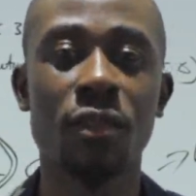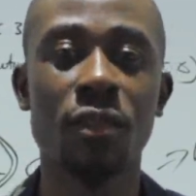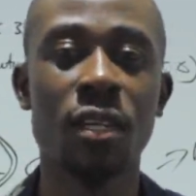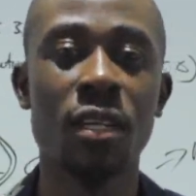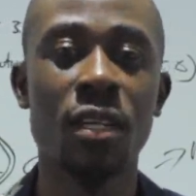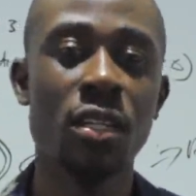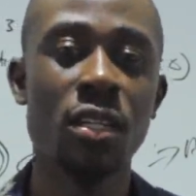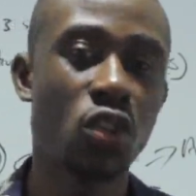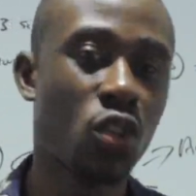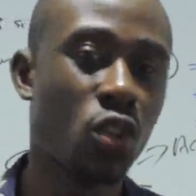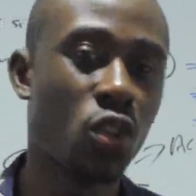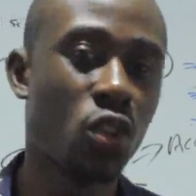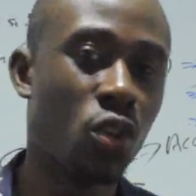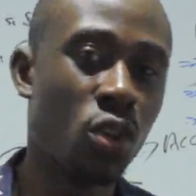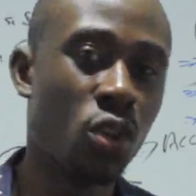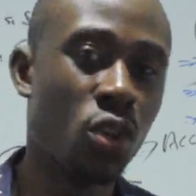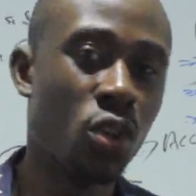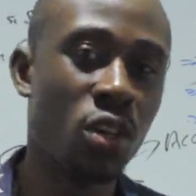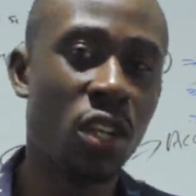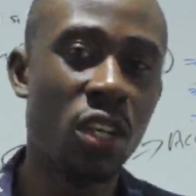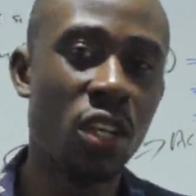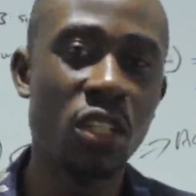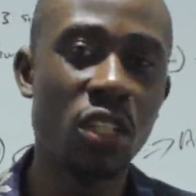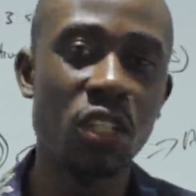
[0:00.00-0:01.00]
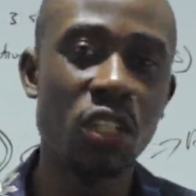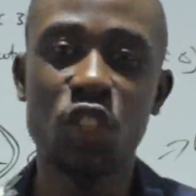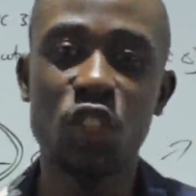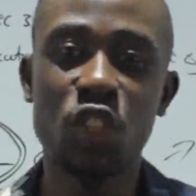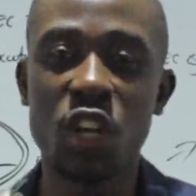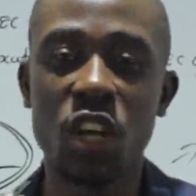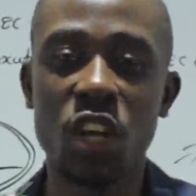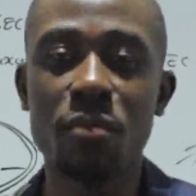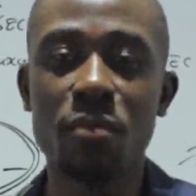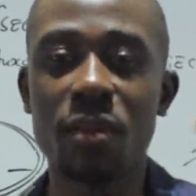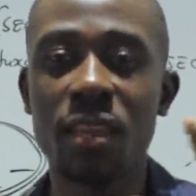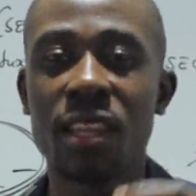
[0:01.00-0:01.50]
So
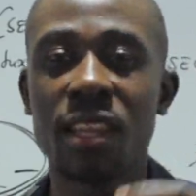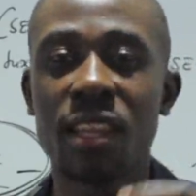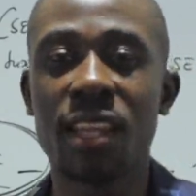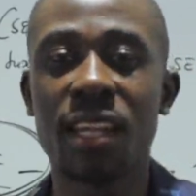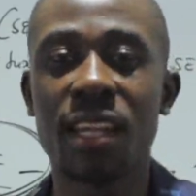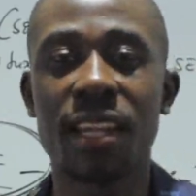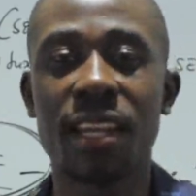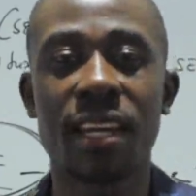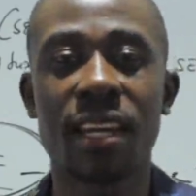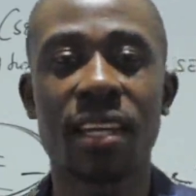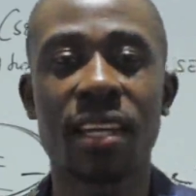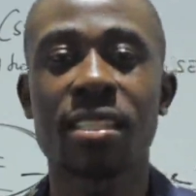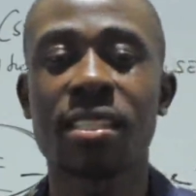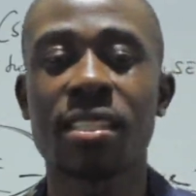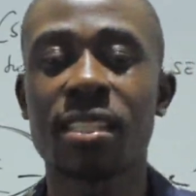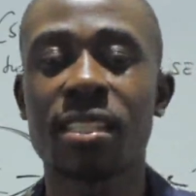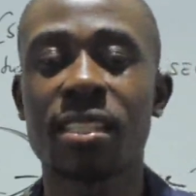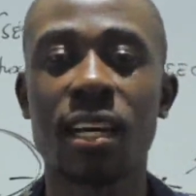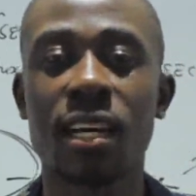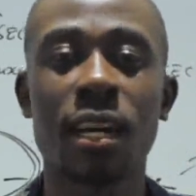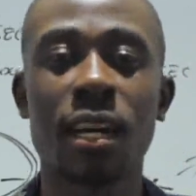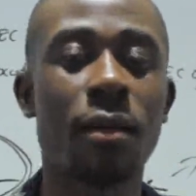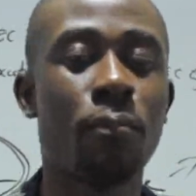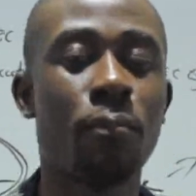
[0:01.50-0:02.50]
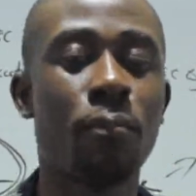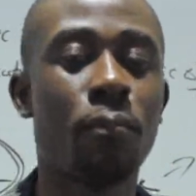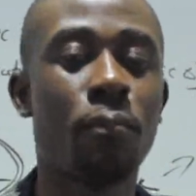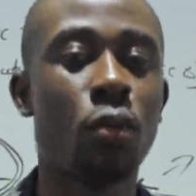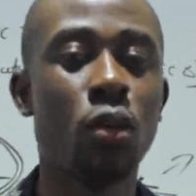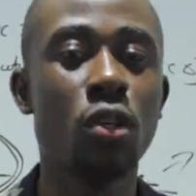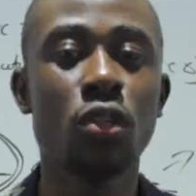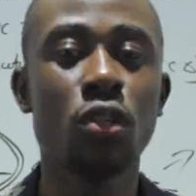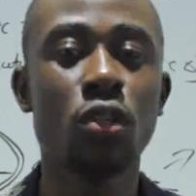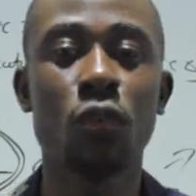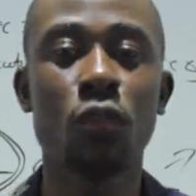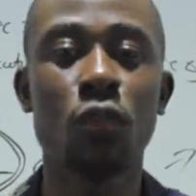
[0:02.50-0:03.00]
join me in the next join